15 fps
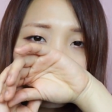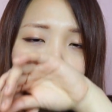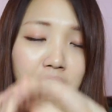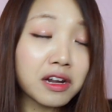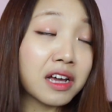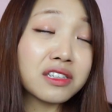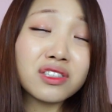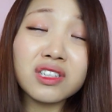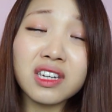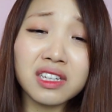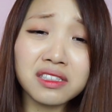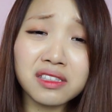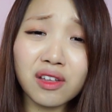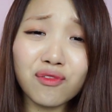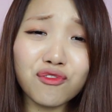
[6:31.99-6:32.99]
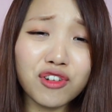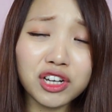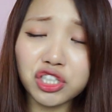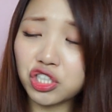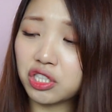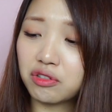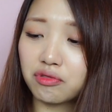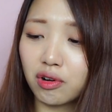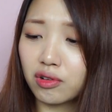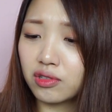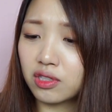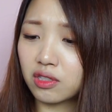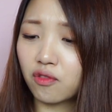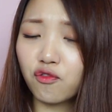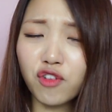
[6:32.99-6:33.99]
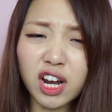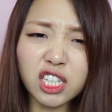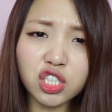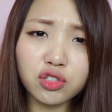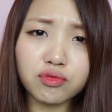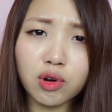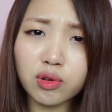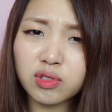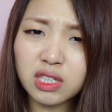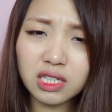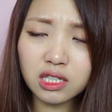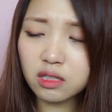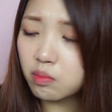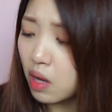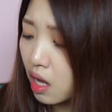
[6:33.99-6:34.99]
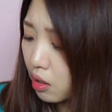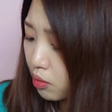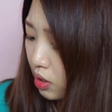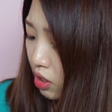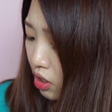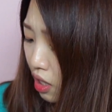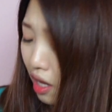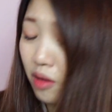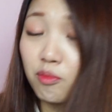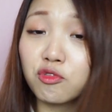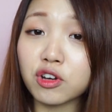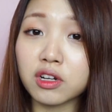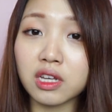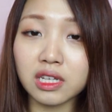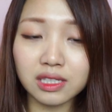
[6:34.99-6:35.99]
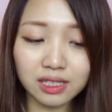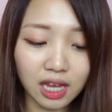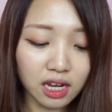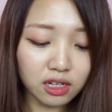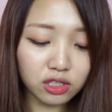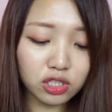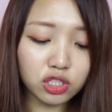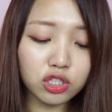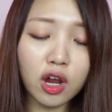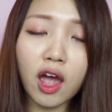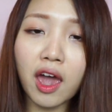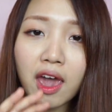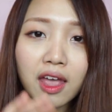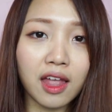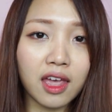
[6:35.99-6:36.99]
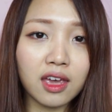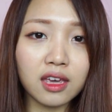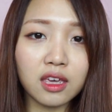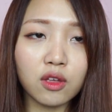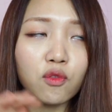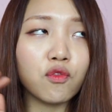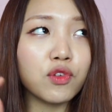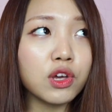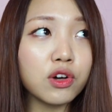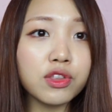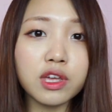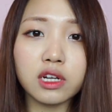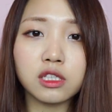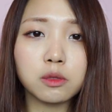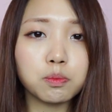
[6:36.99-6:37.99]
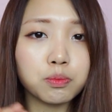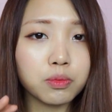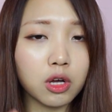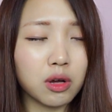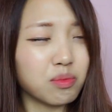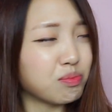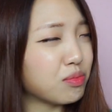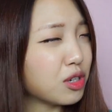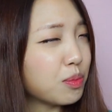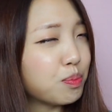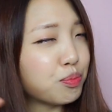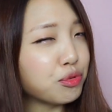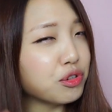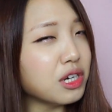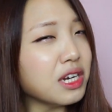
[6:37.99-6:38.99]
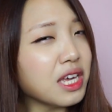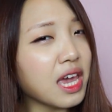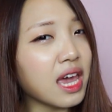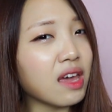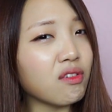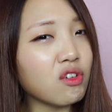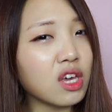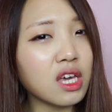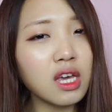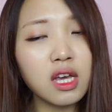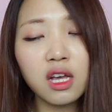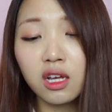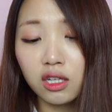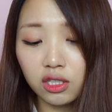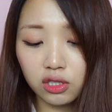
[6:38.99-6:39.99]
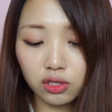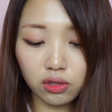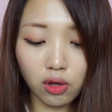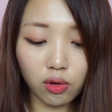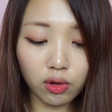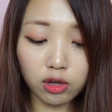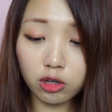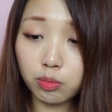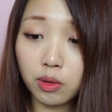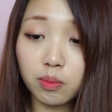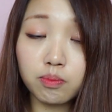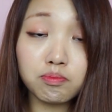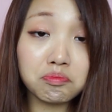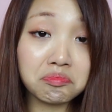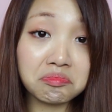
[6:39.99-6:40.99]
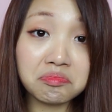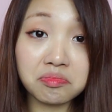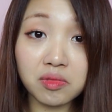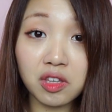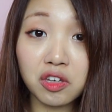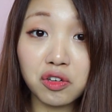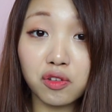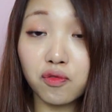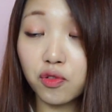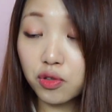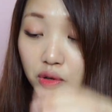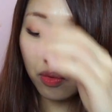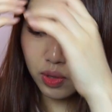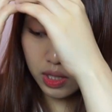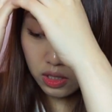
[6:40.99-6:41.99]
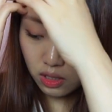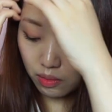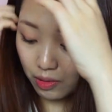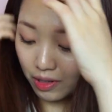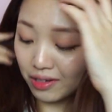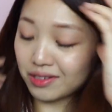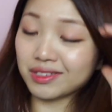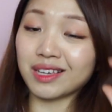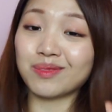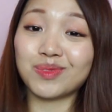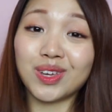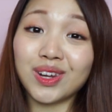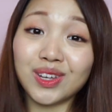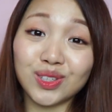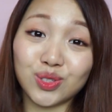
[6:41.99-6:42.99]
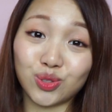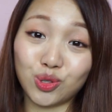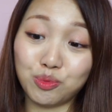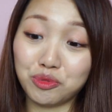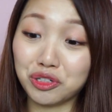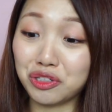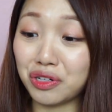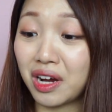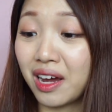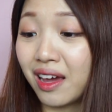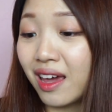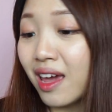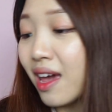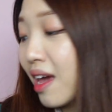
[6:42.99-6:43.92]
It actually has that fresh rosy smell, which I'm really excited to try, and I can feel that it's pretty heavy, so it'll be good for the winter because I'm getting super dry,